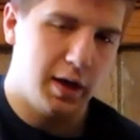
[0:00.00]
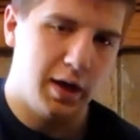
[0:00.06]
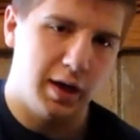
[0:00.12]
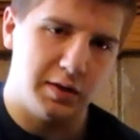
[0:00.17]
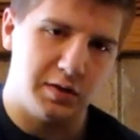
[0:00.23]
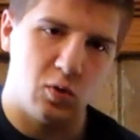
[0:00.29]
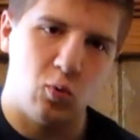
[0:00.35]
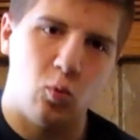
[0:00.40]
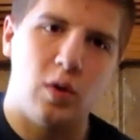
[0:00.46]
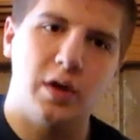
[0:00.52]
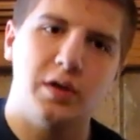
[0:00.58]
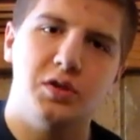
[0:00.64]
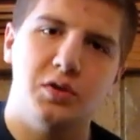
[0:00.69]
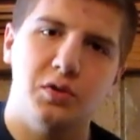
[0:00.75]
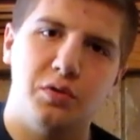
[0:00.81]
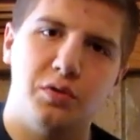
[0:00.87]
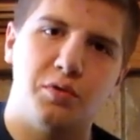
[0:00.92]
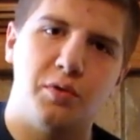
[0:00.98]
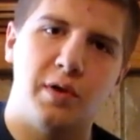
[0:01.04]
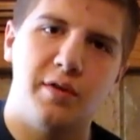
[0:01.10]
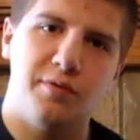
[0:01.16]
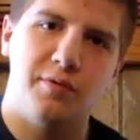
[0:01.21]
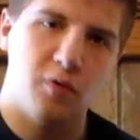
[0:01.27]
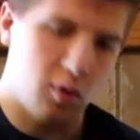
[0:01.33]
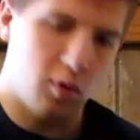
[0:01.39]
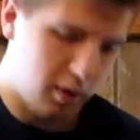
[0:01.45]
It's a 1, 2, 3,
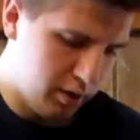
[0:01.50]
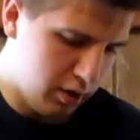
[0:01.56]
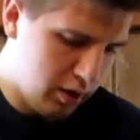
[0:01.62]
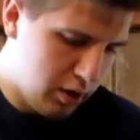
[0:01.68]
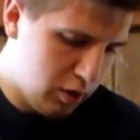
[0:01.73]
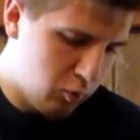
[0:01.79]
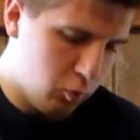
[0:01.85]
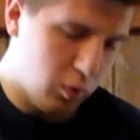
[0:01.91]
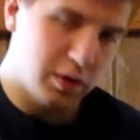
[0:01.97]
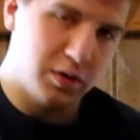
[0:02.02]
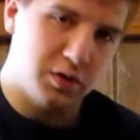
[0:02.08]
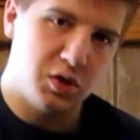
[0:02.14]
4, 1,